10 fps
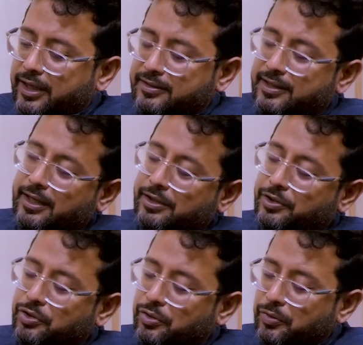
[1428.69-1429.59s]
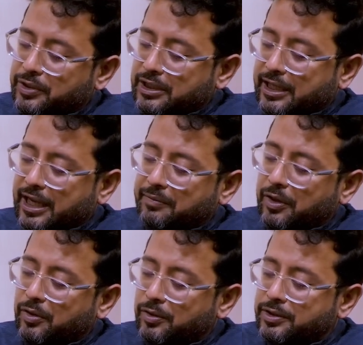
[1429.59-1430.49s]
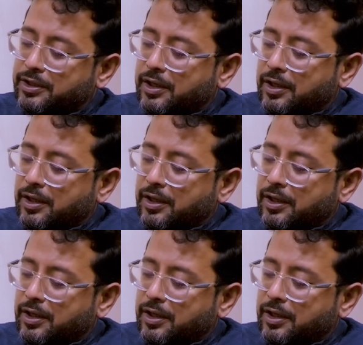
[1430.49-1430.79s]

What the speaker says: exactly sure whether they can be called